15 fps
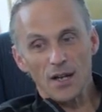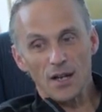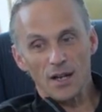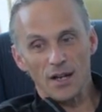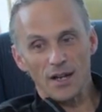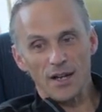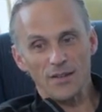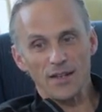
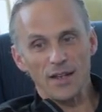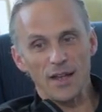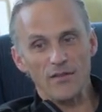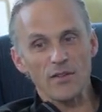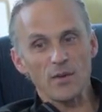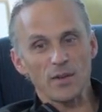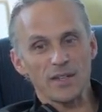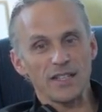I think
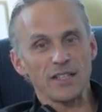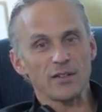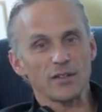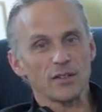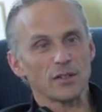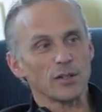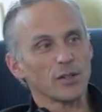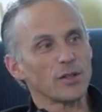everyone
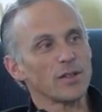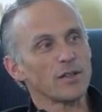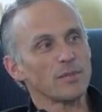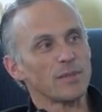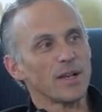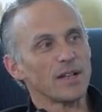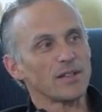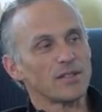eager to learn
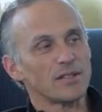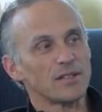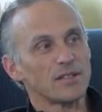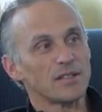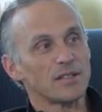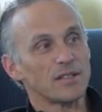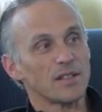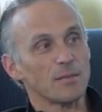about
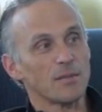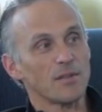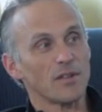some